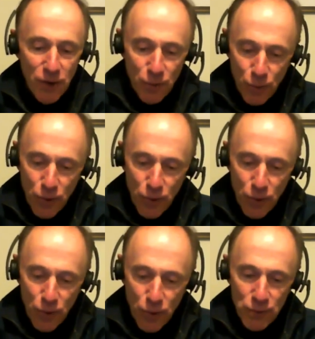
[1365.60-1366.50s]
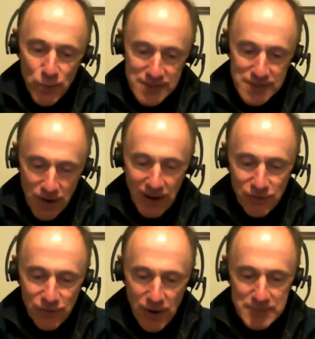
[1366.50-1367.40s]
Roy Cohn was Donald
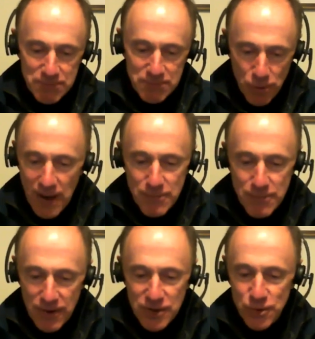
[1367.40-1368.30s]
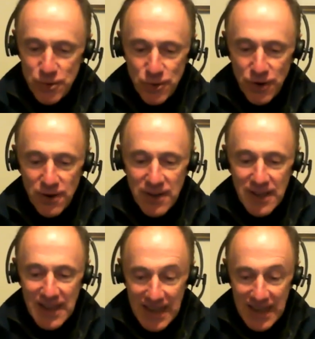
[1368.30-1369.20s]
Trump's primary tutor
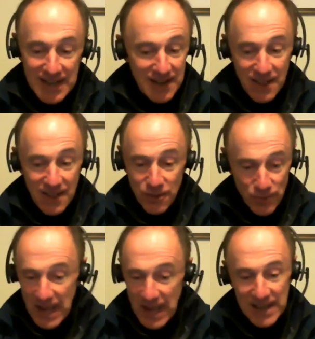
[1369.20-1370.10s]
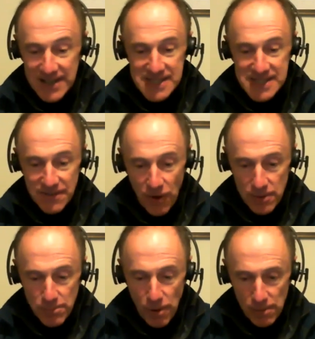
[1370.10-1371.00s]
in the realities of
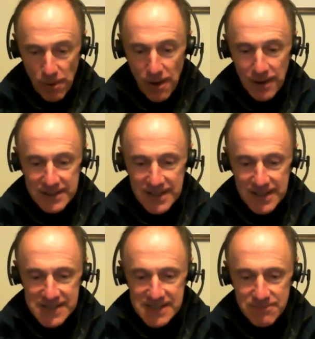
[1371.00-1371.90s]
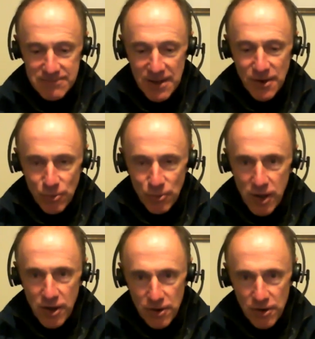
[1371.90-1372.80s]
hardball politics. Roy
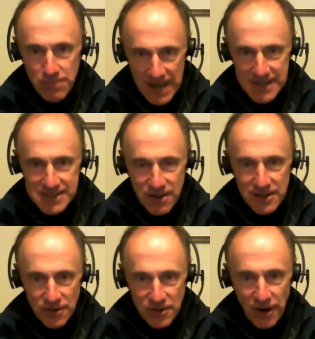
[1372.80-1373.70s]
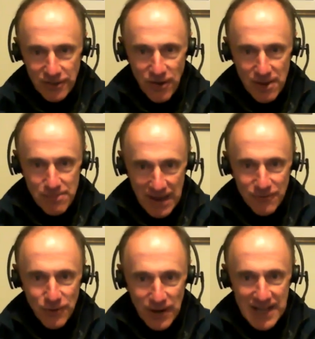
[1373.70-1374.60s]
Cohn passed on to Donald Trump
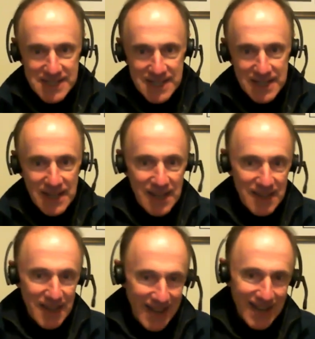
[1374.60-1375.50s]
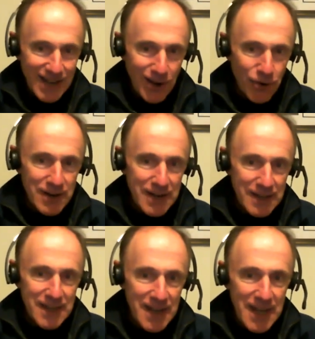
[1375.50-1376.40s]
every lesson that he had learned at
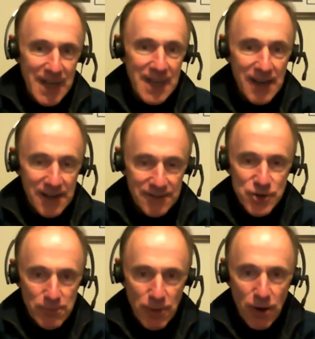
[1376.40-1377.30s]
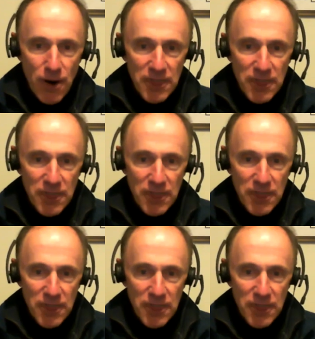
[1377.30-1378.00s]
the knee of Joe McCarthy.